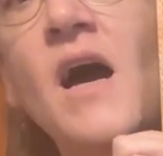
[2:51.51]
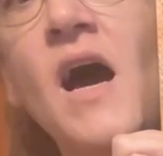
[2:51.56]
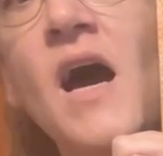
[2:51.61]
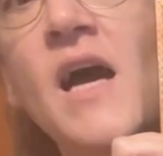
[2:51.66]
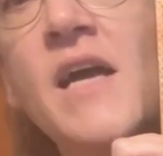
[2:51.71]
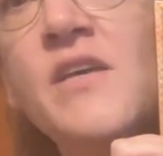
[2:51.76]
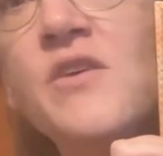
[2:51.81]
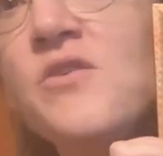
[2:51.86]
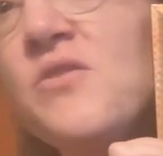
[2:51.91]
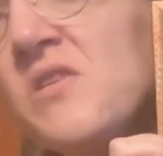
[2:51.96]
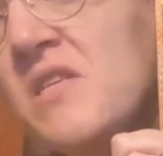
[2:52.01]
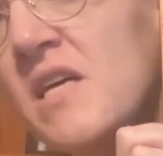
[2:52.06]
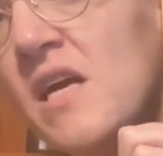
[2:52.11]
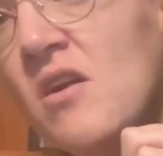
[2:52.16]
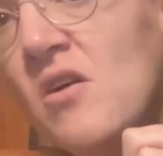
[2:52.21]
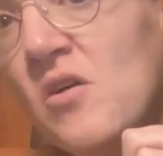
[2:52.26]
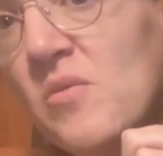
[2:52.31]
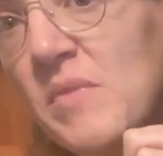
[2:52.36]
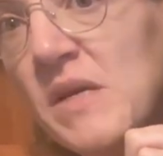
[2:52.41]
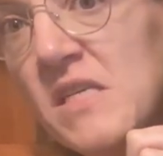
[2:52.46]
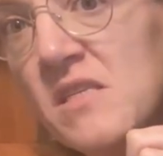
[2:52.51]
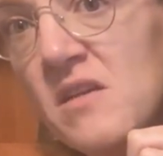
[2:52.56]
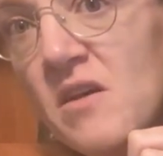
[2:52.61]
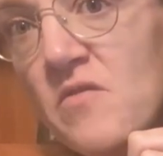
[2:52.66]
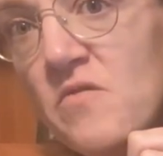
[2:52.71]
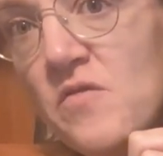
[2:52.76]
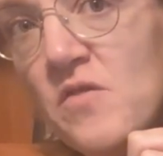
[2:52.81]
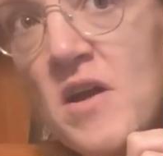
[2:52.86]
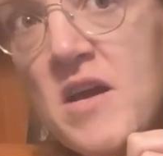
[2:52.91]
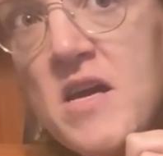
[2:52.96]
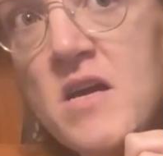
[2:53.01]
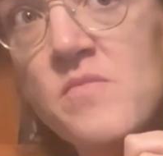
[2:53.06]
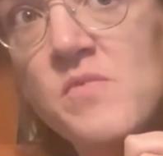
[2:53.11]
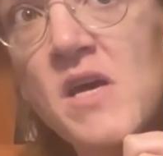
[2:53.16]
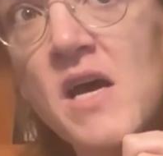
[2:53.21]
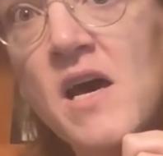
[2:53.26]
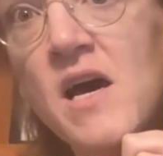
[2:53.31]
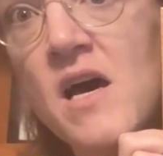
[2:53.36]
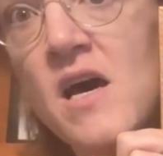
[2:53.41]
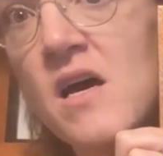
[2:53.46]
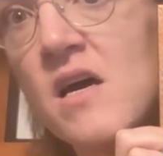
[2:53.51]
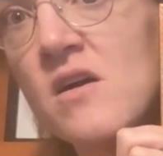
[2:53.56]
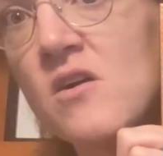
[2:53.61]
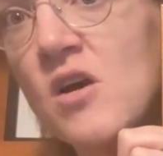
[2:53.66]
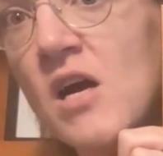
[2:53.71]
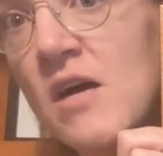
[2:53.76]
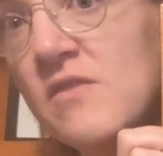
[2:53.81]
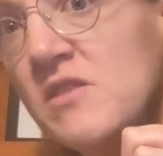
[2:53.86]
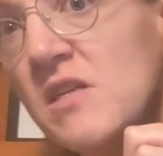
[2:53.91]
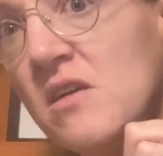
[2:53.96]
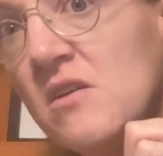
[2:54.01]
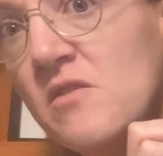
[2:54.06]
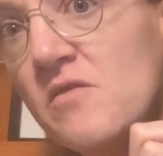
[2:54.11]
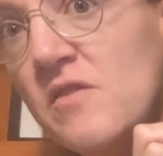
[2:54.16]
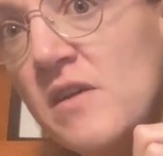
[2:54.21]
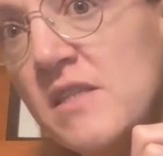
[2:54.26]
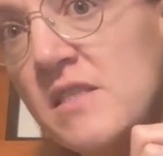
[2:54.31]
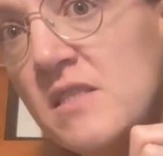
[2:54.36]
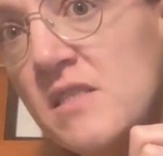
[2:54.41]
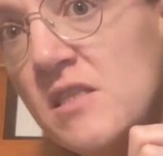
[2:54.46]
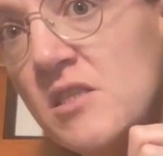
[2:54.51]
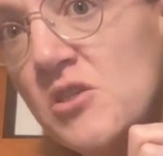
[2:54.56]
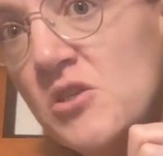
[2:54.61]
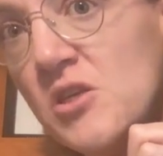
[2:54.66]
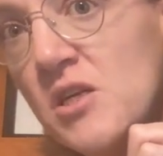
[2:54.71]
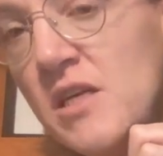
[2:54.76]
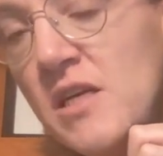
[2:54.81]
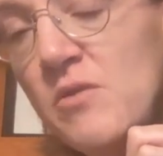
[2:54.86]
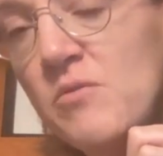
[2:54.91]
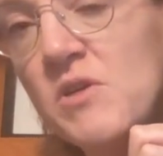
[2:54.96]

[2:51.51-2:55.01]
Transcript: I used to get all my stuff framed at Craft Center Fine Stitchery,